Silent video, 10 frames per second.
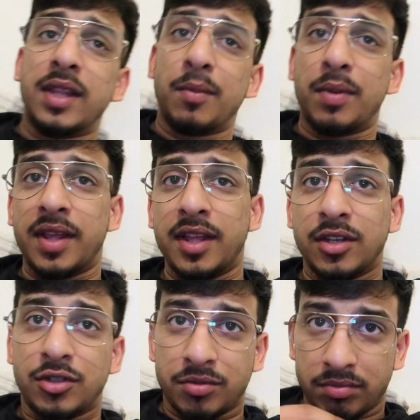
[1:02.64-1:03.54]
they be,
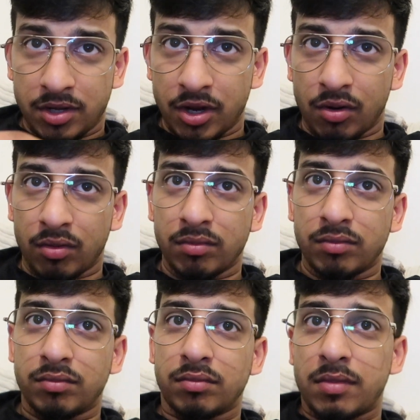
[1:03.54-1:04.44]
you know,
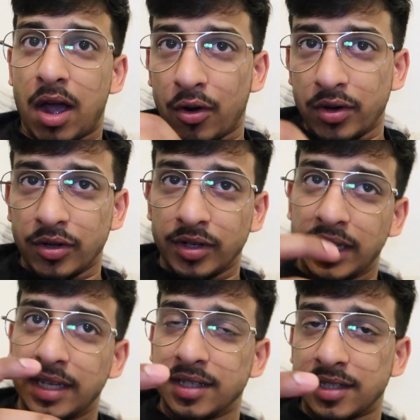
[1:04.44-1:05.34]
counting your
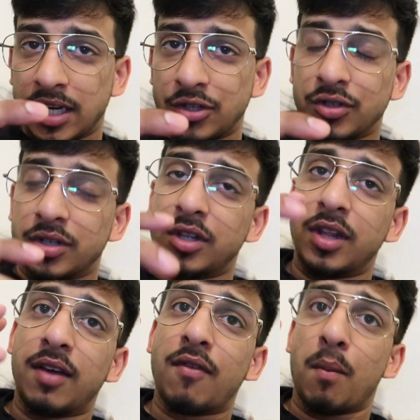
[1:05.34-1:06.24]
deeds, etc. You'll
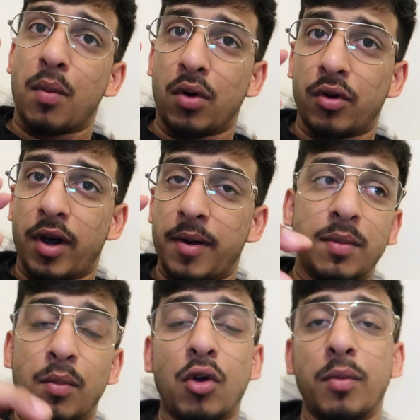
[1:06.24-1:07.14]
have a book, right? And the
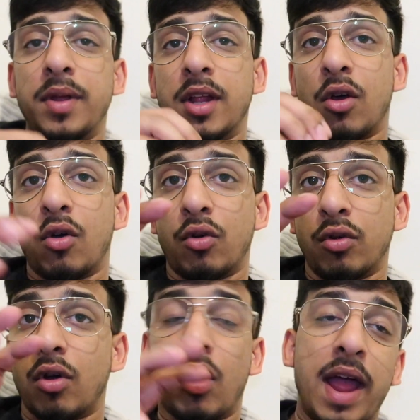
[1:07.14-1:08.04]
book will be a lot of good,
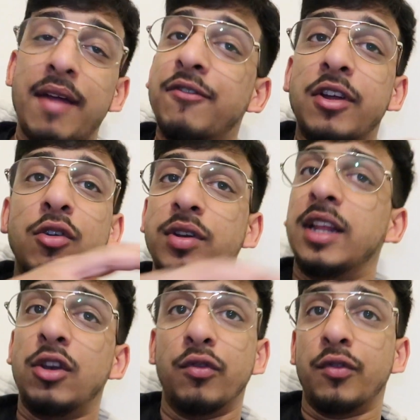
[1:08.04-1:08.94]
every good
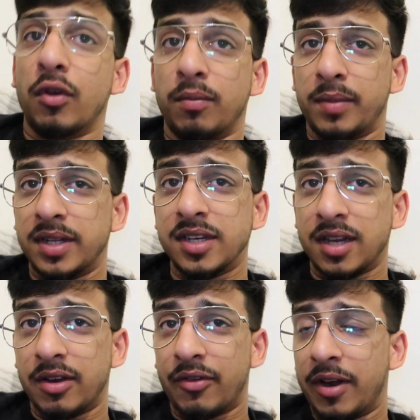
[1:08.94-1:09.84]
deed you've done,
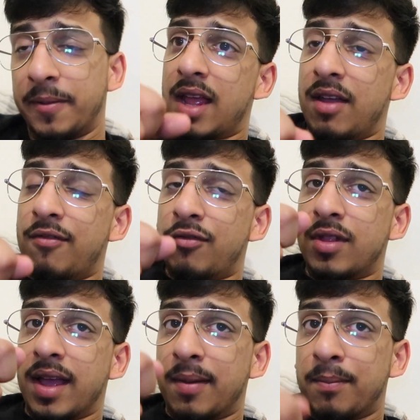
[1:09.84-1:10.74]
basically, right? If
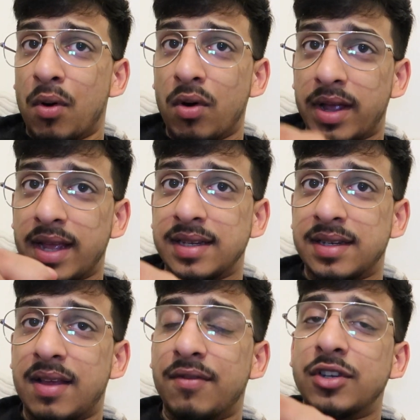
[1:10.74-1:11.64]
the book is
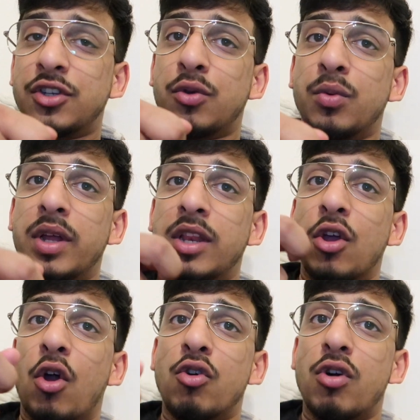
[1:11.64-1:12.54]
given to you in
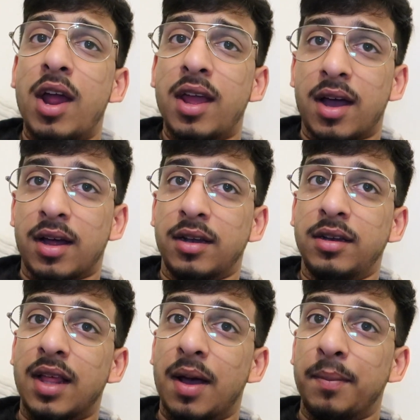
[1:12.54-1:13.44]
your right hand,
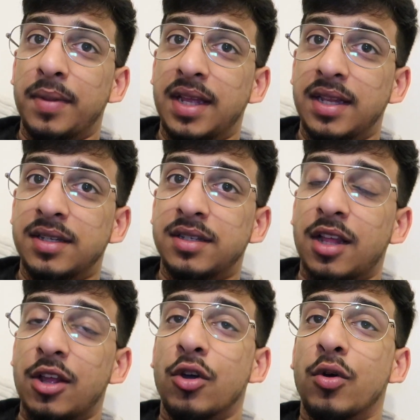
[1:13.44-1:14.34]
that means
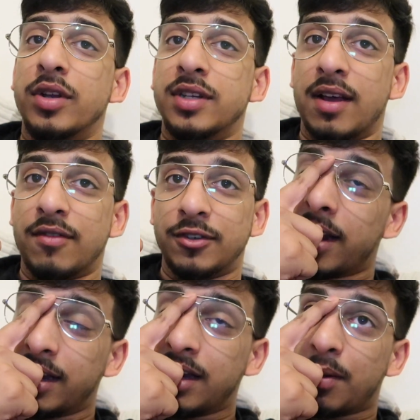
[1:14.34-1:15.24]
that you're going to heaven.
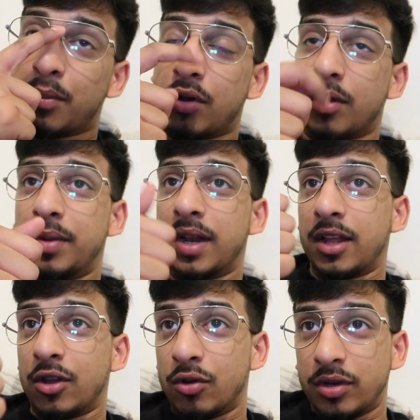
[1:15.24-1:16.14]
In that book, it'll be like
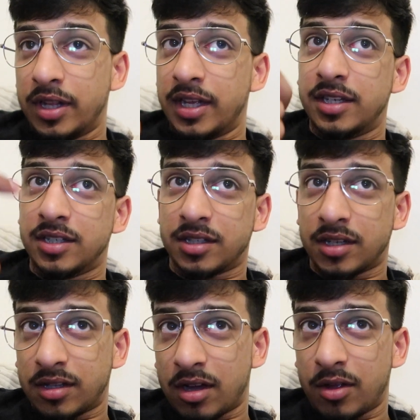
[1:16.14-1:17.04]
your good deeds, your
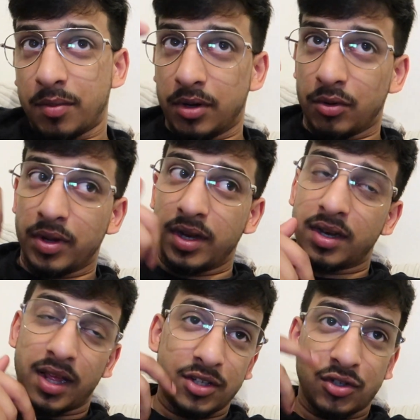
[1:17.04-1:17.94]
sadaqa you've been doing,
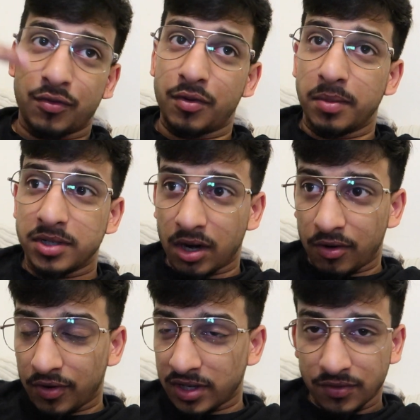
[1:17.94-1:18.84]
like stuff you'll be
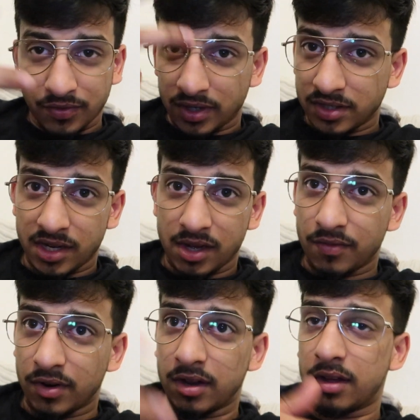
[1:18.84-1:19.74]
sacrificing for the sake
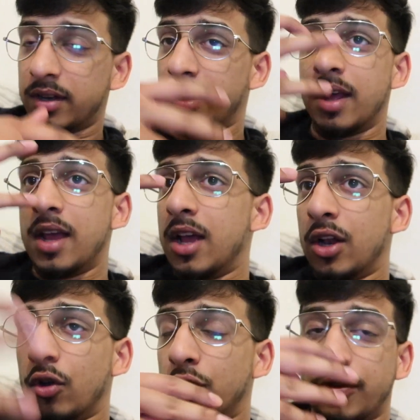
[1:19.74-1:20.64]
of Allah, and
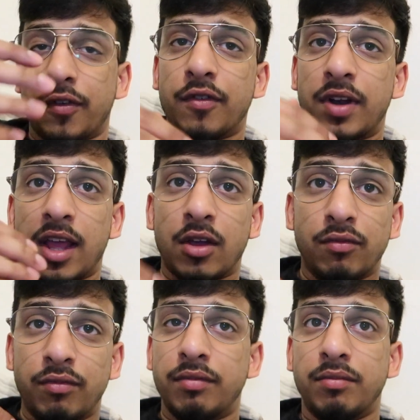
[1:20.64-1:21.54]
loads of other like
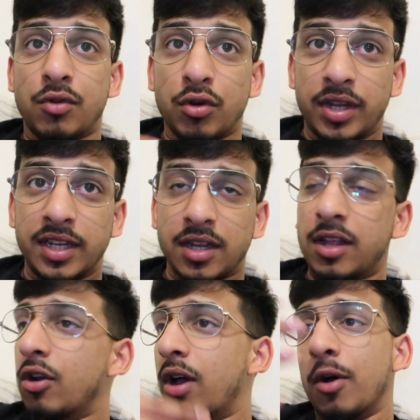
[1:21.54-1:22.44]
good deeds,
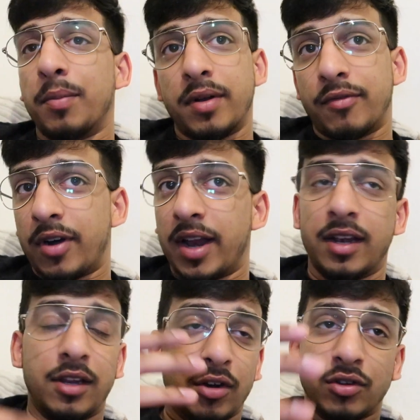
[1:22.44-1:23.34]
you know, helping a
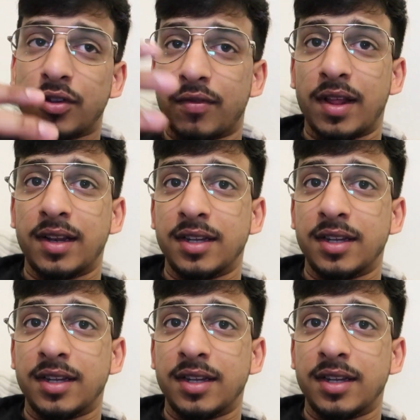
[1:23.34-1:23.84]
friend, you know, stuff like